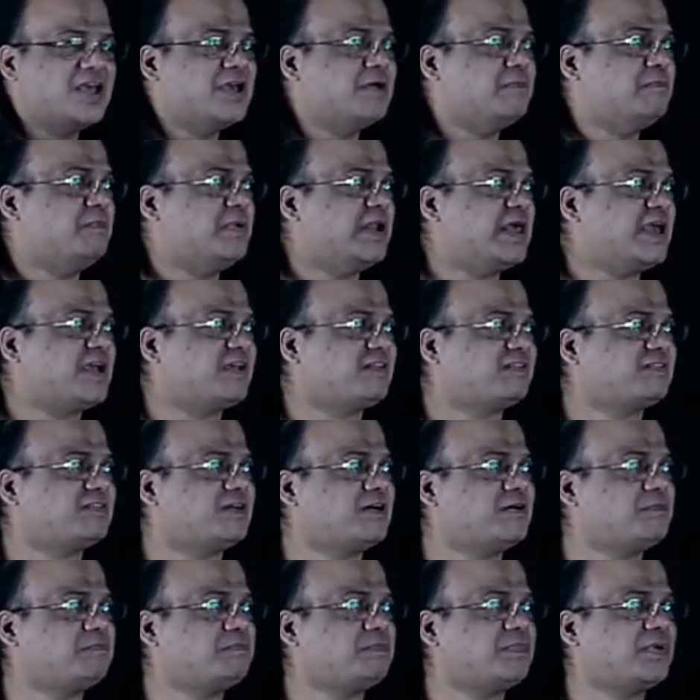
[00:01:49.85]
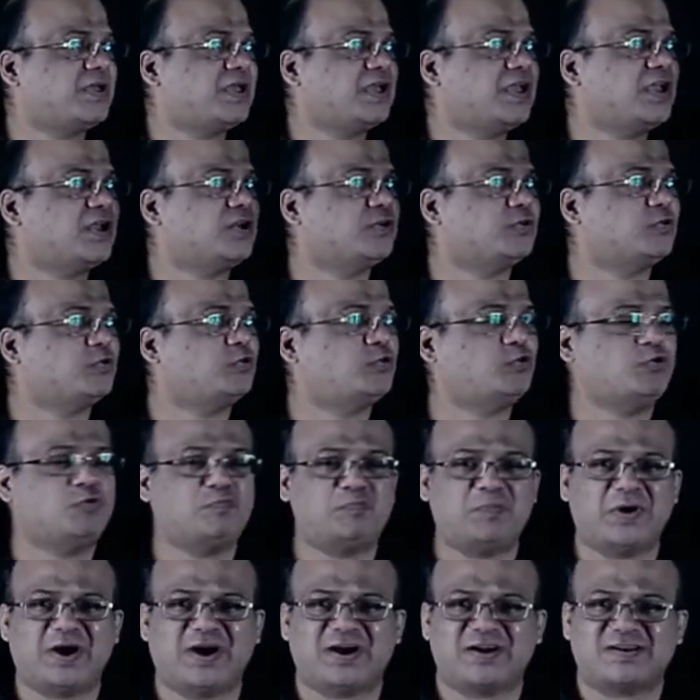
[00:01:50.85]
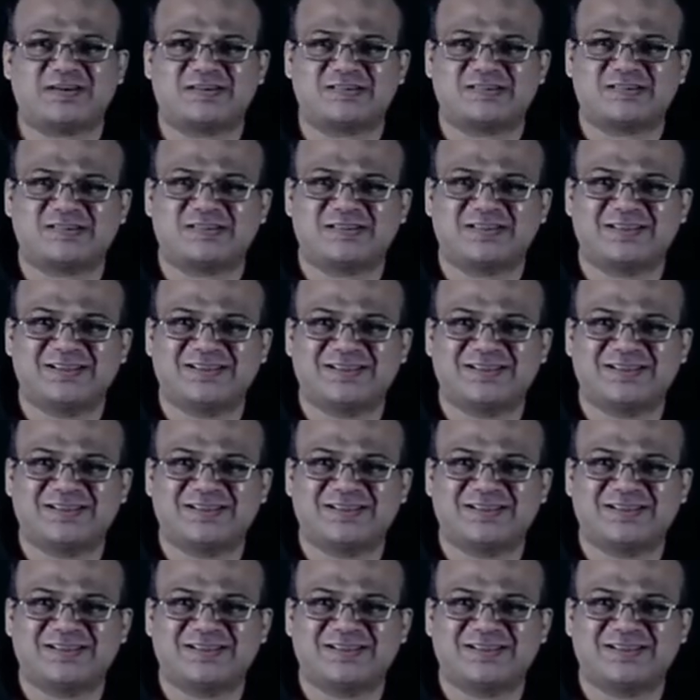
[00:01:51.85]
breaks up into two parts